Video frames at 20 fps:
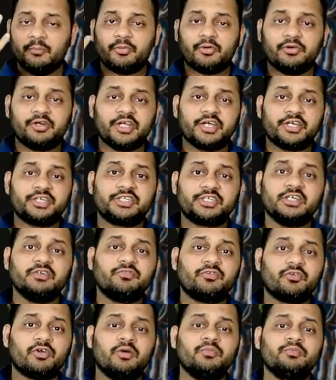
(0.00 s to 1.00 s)

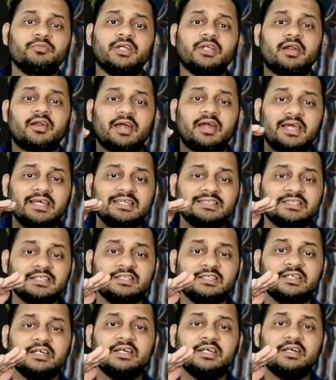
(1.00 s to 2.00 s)
Protection from the rise
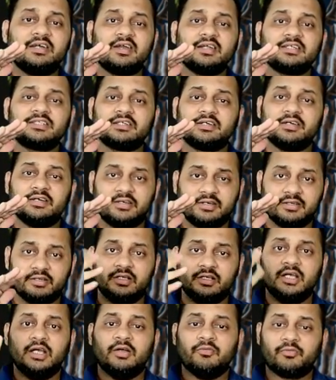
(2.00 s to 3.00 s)
in the interest rate.
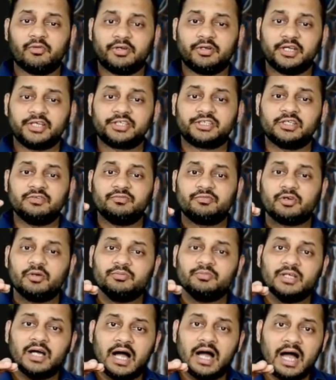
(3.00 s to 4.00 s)
Protection
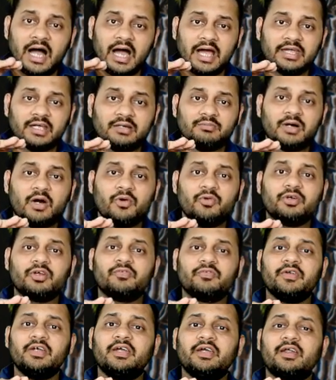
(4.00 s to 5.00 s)
from the high amount
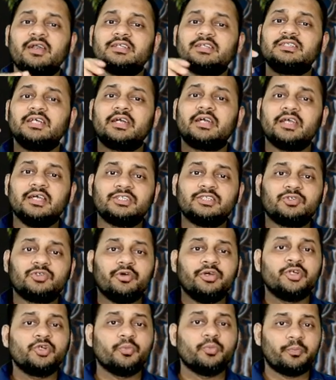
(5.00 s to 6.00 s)
of interest that he is
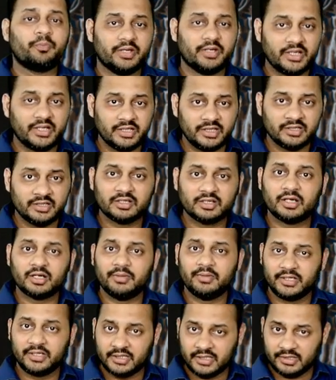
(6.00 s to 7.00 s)
going to pay in the
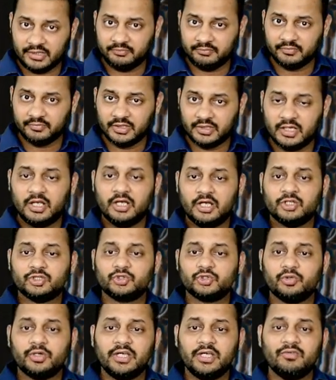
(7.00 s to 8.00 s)
coming time.
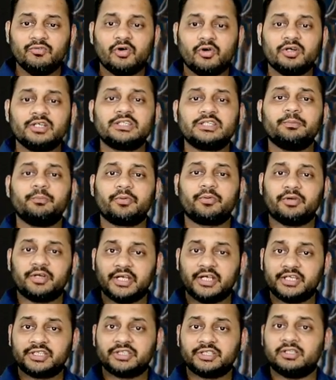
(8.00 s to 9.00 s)
So he wants a
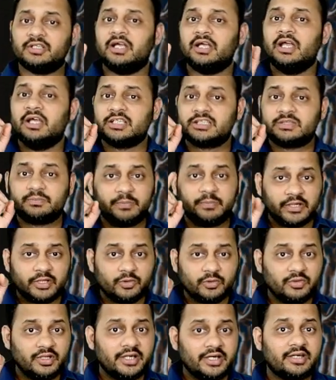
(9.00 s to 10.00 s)
protection.
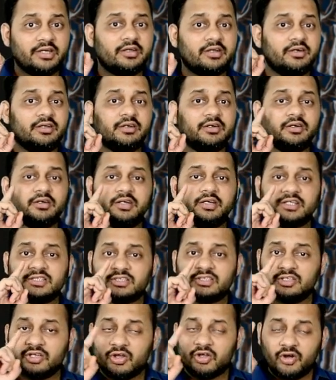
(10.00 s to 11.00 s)
Speculator
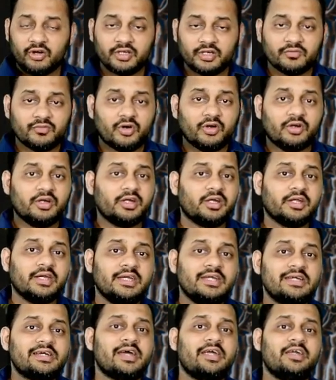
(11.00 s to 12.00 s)
does not want
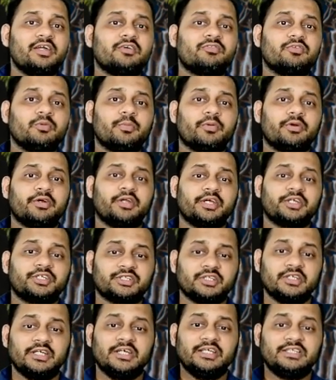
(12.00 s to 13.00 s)
any kind of a
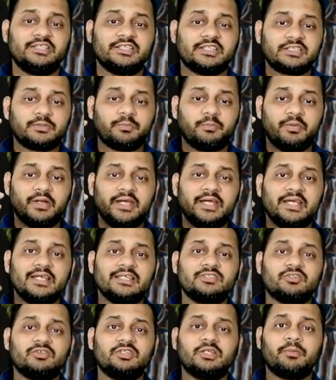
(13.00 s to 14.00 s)
protection. He just
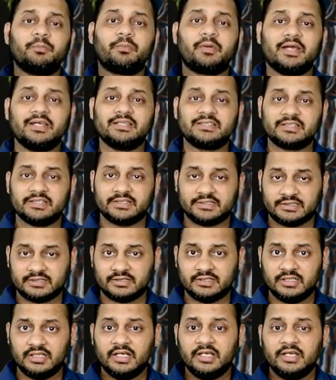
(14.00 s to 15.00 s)
plays on the
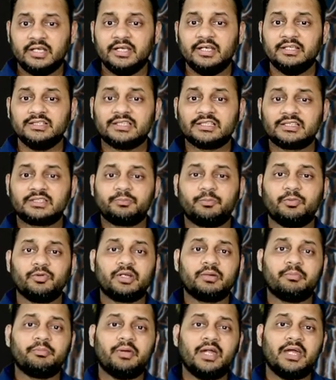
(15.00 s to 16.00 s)
prices. He just
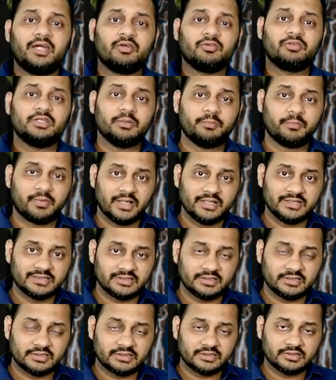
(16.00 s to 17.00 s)
put a bet on the
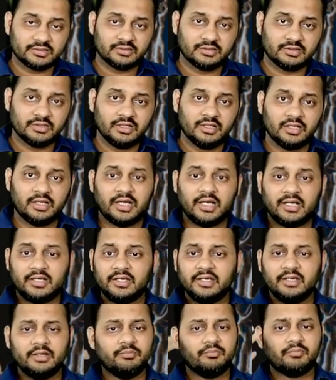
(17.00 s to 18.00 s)
prices,
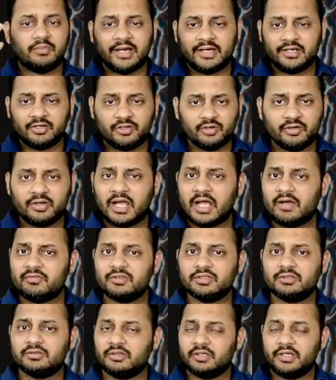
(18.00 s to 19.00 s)
and he
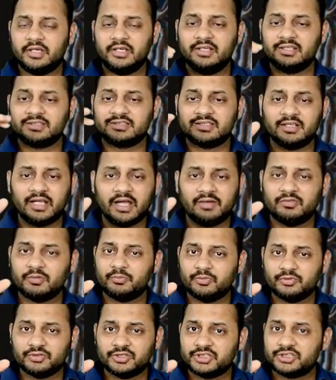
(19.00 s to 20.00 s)
doesn't have a
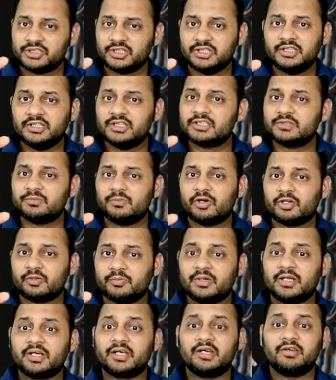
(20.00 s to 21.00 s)
position in the
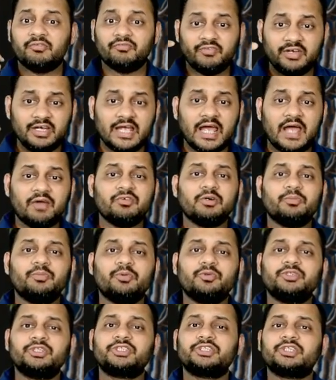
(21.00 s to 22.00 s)
spot market. We have a
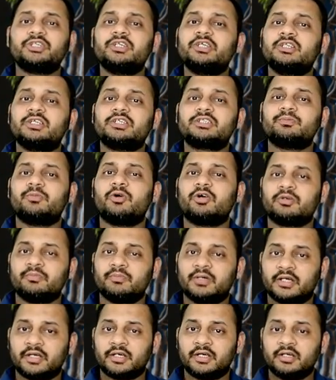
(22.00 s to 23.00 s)
position in the spot
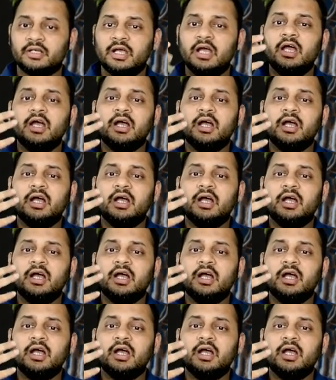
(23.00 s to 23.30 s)
market.